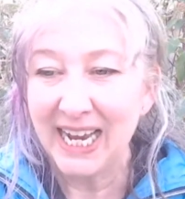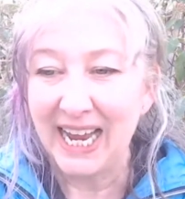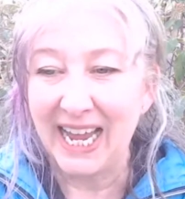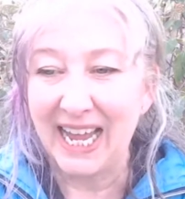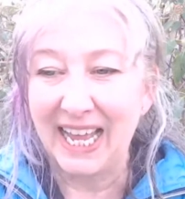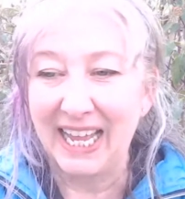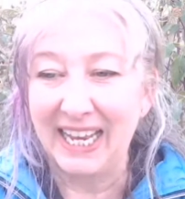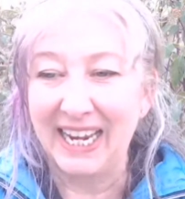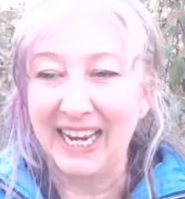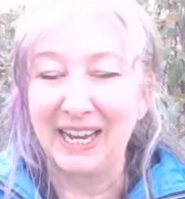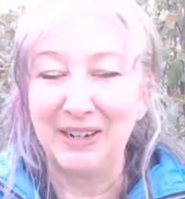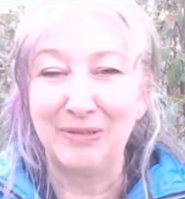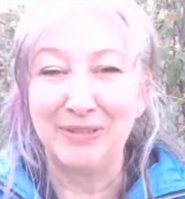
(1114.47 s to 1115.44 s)
And
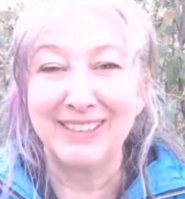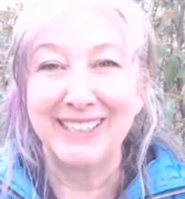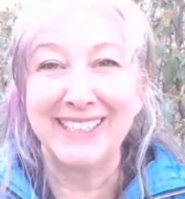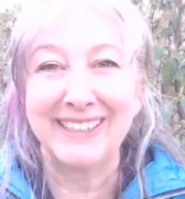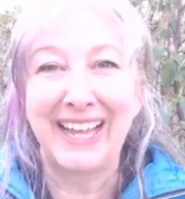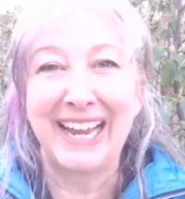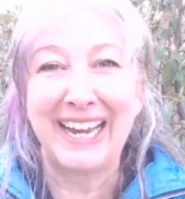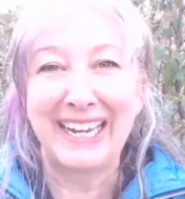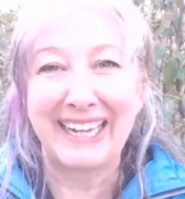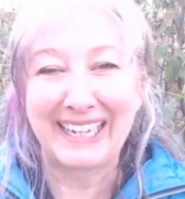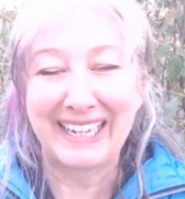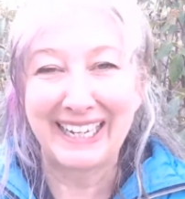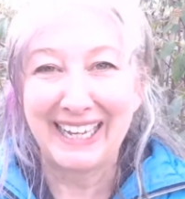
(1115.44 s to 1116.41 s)
I really
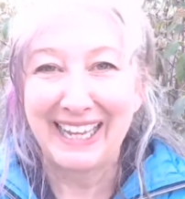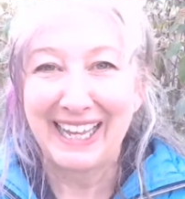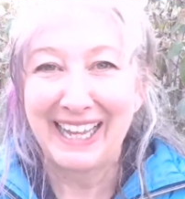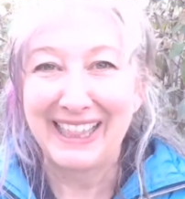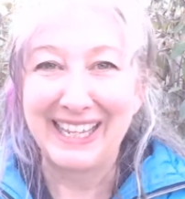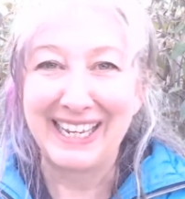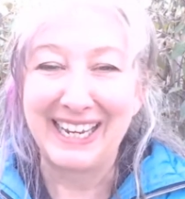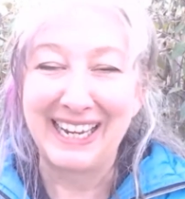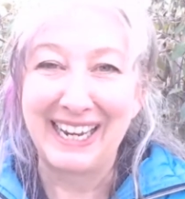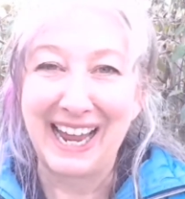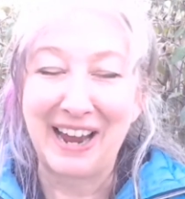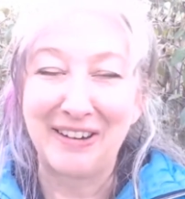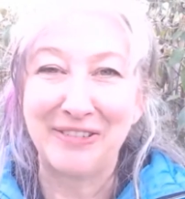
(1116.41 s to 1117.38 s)
like the
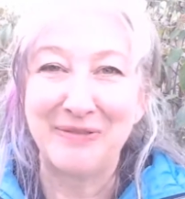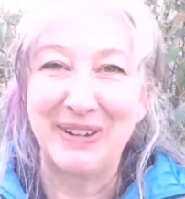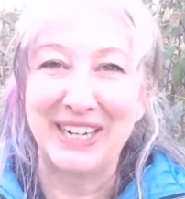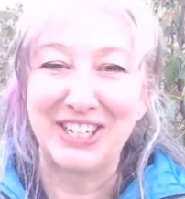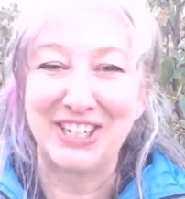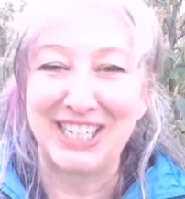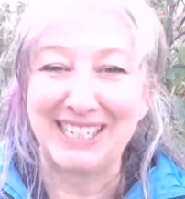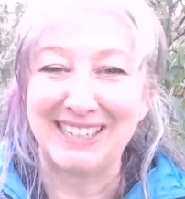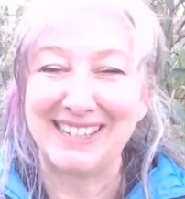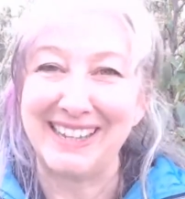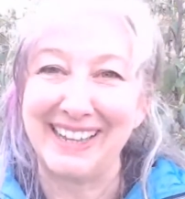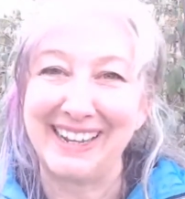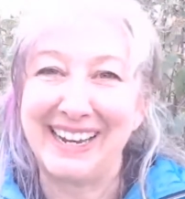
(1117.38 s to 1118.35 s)
affirmations
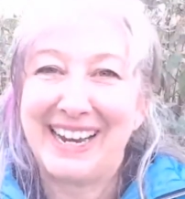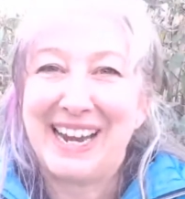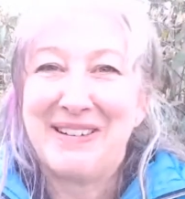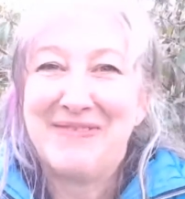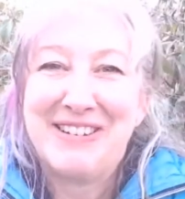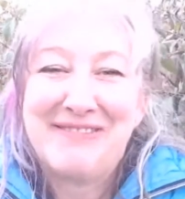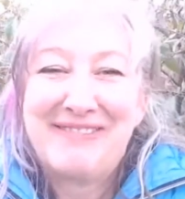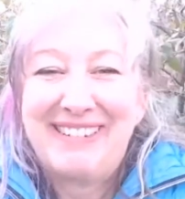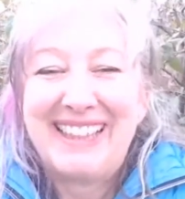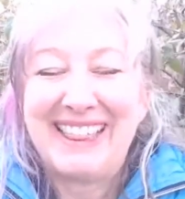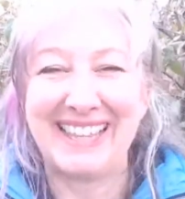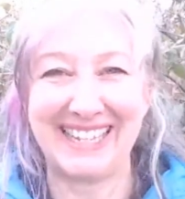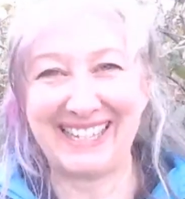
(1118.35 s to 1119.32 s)
that I came up with
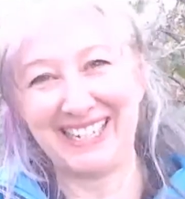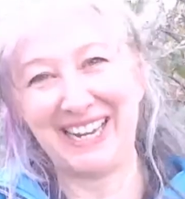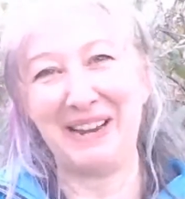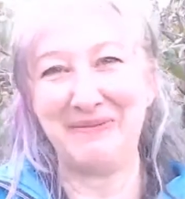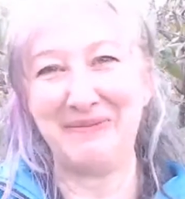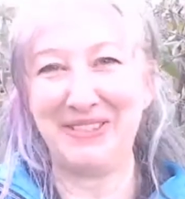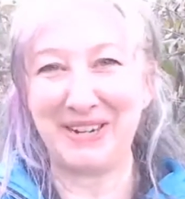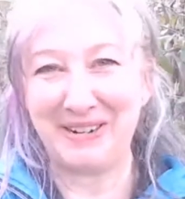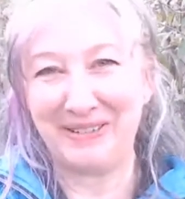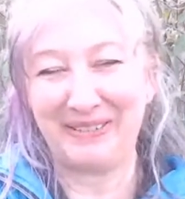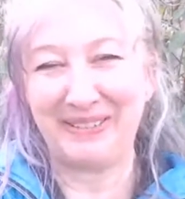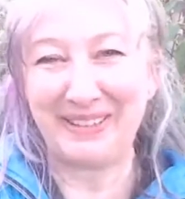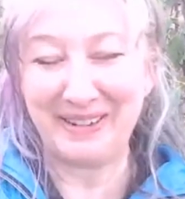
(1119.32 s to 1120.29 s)
this time.
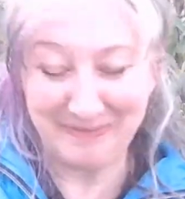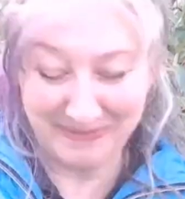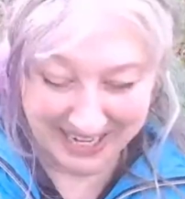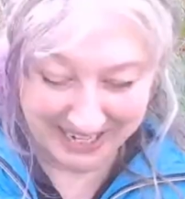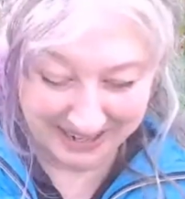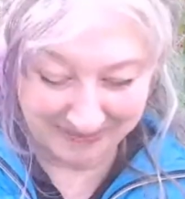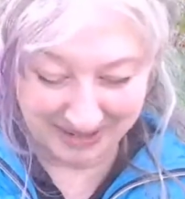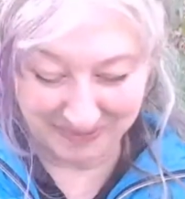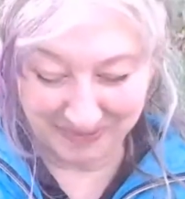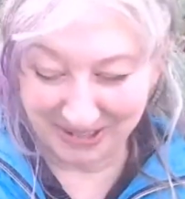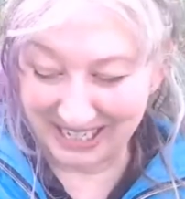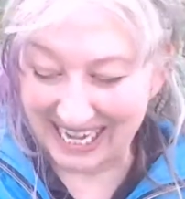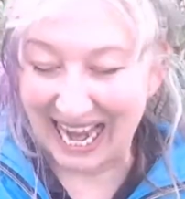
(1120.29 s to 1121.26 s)
They're making me
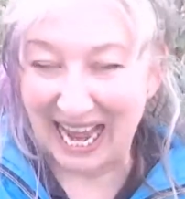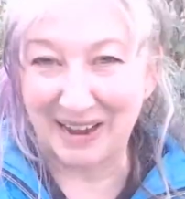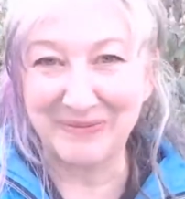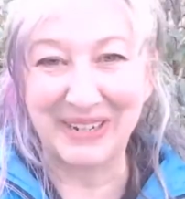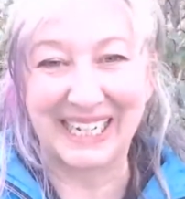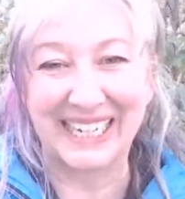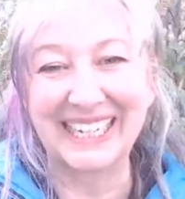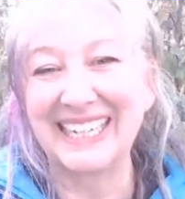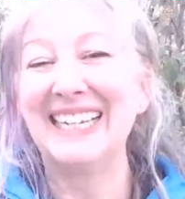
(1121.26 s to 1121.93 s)
pretty happy.